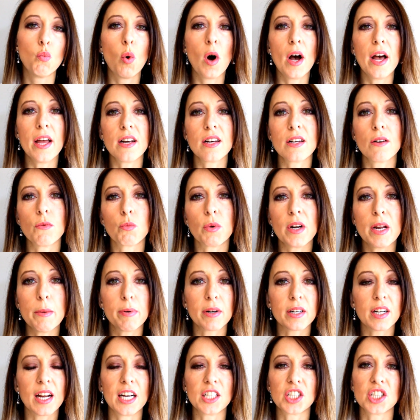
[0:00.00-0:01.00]
what
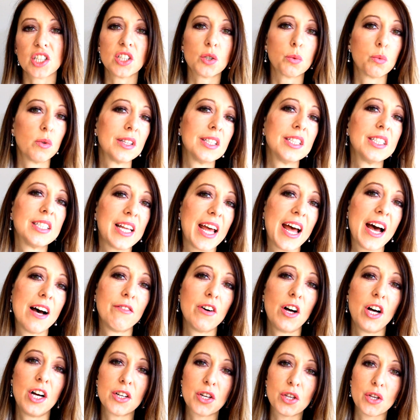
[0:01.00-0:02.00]
repercussions would this
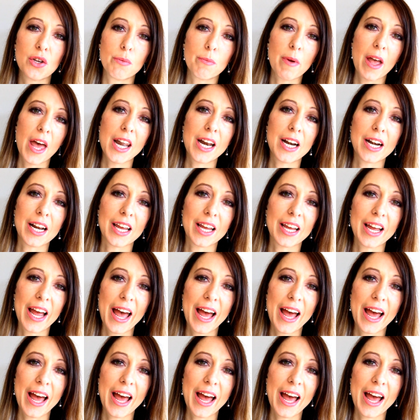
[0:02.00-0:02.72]
have on humanity?